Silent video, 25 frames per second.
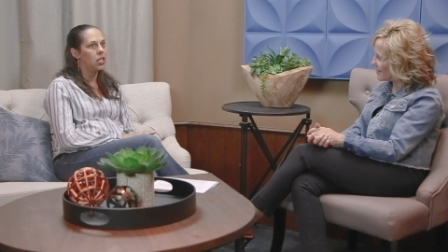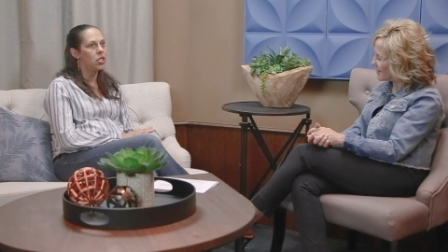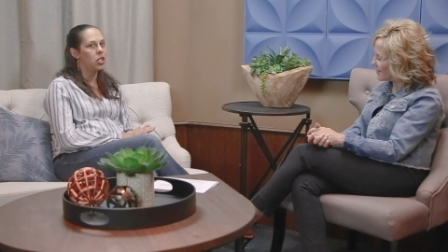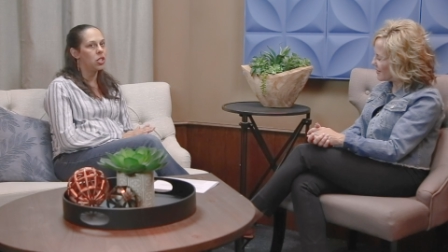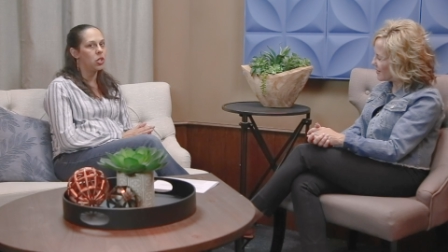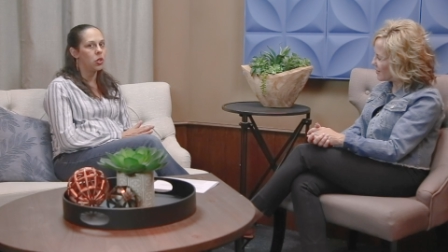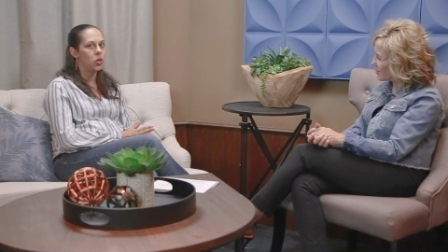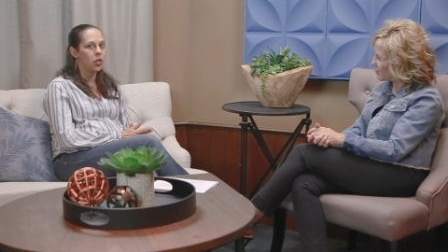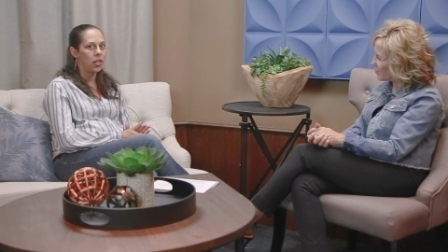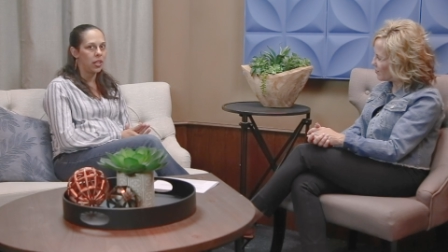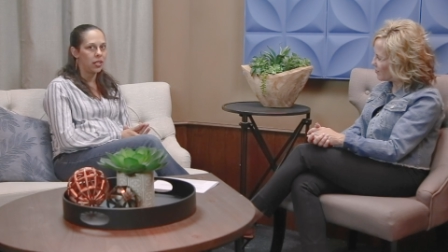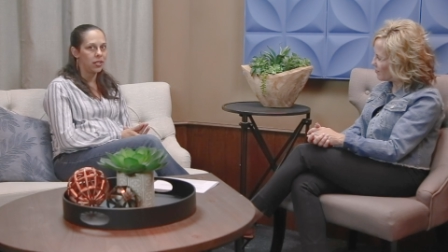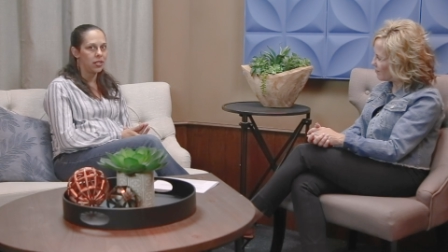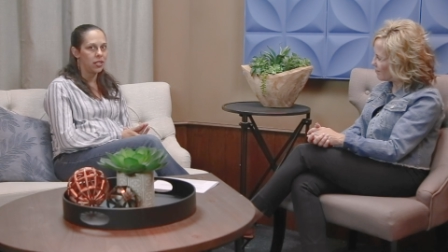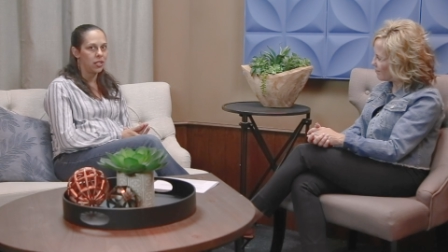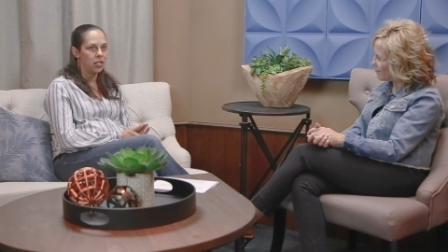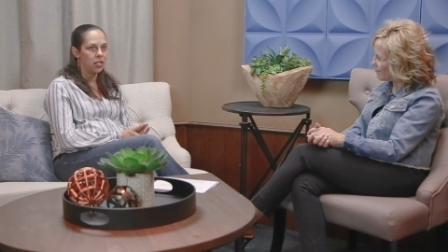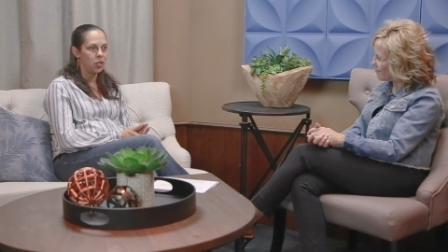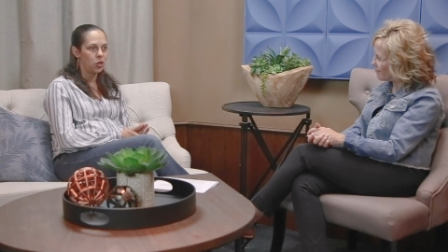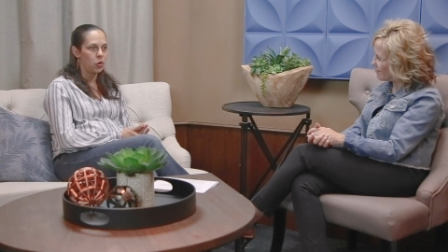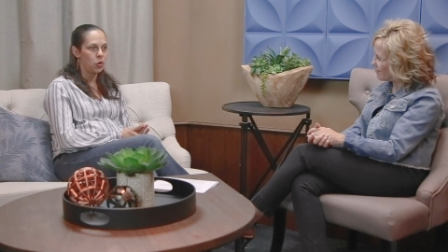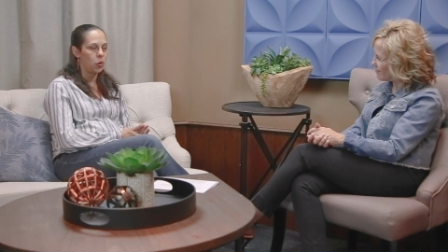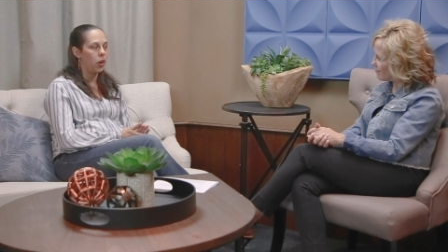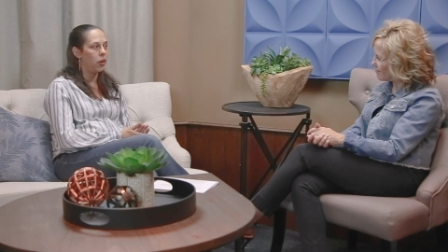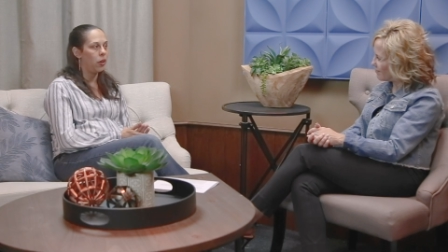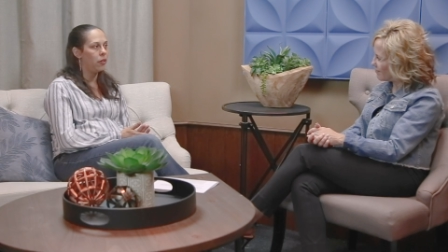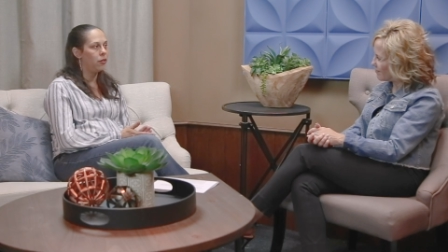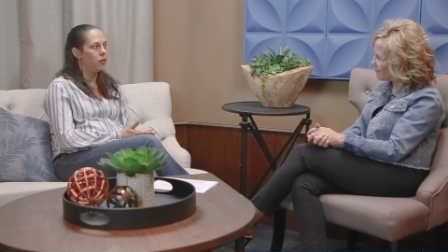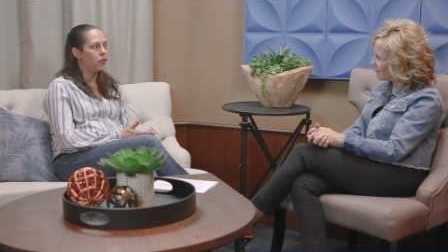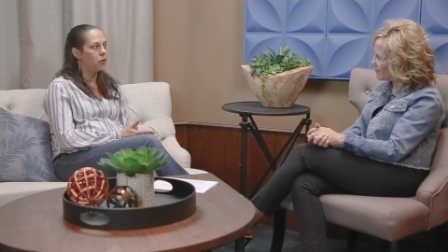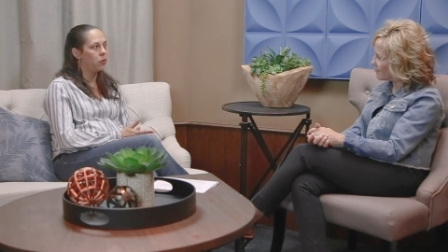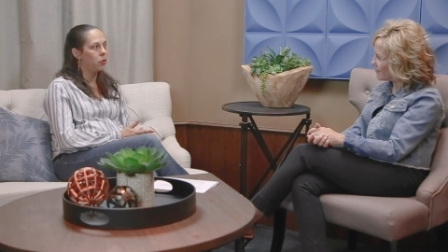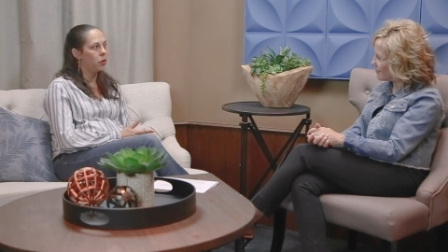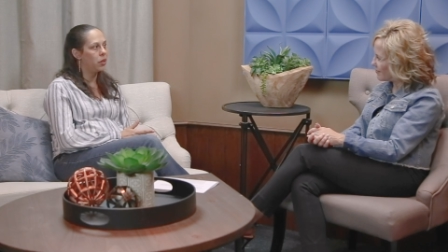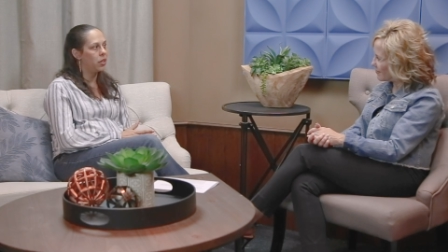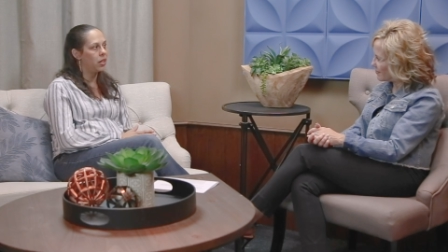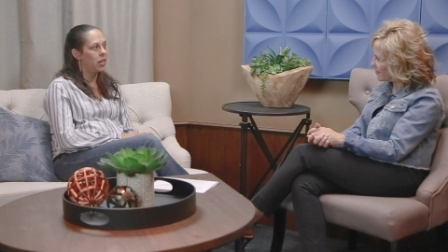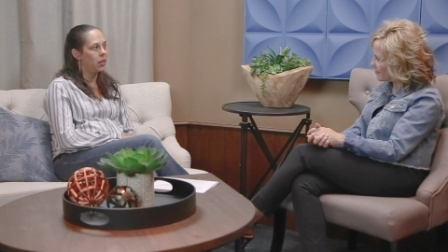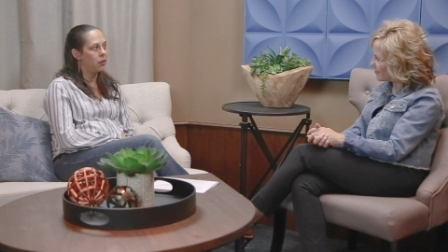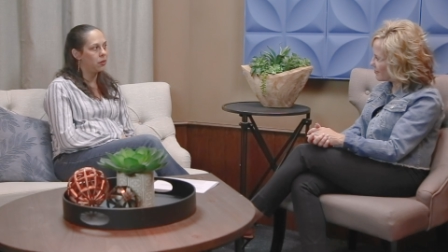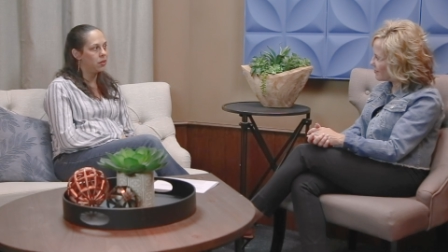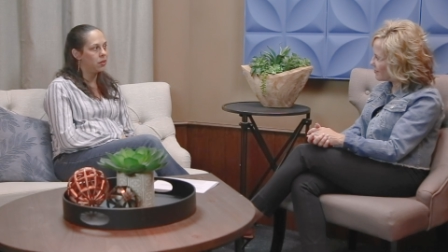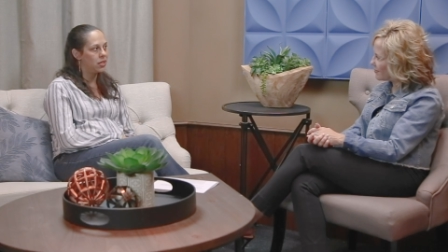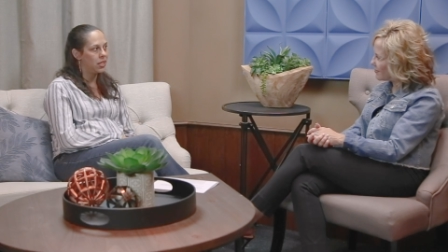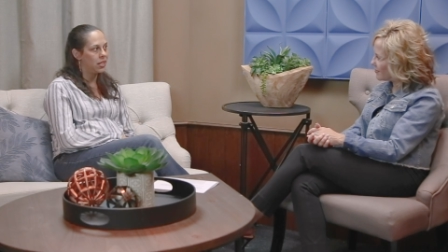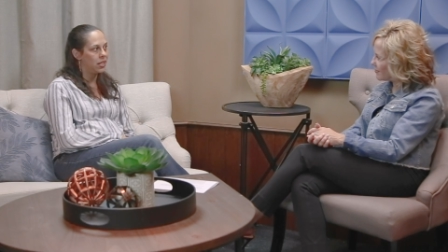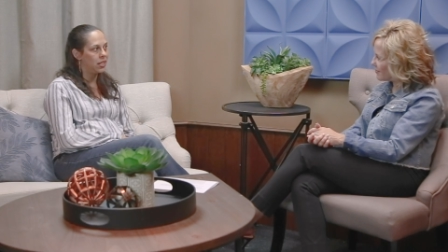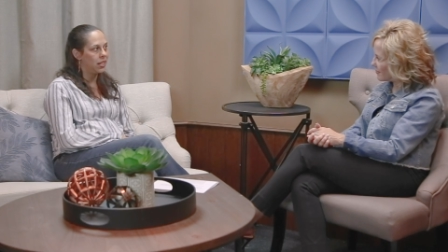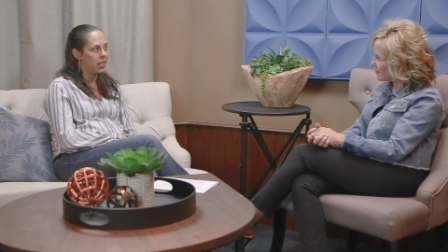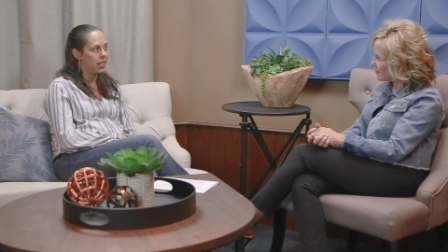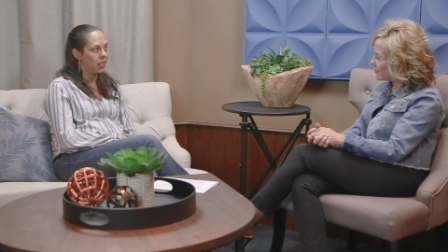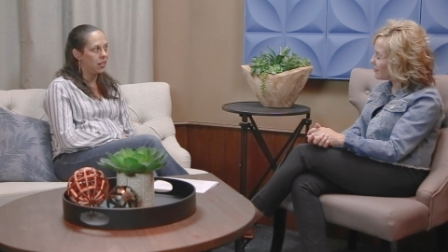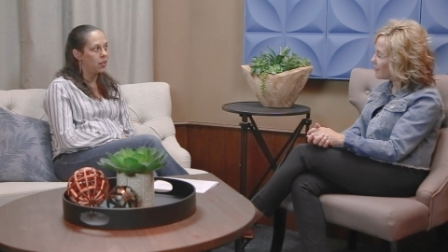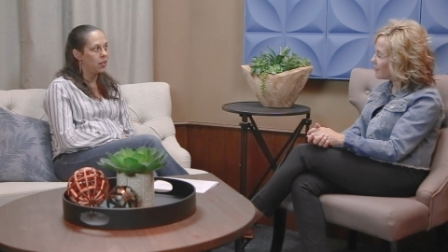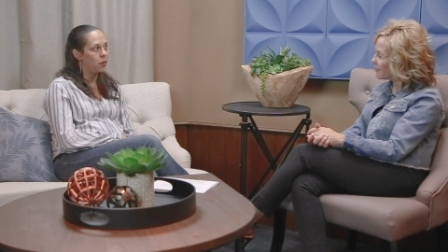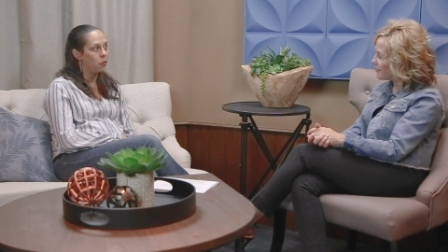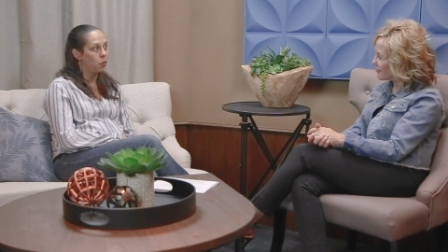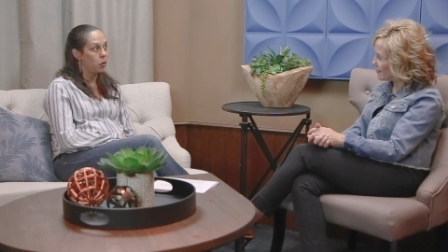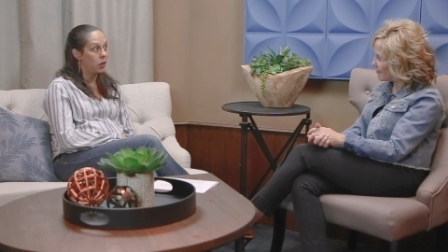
2012 when I was getting out of the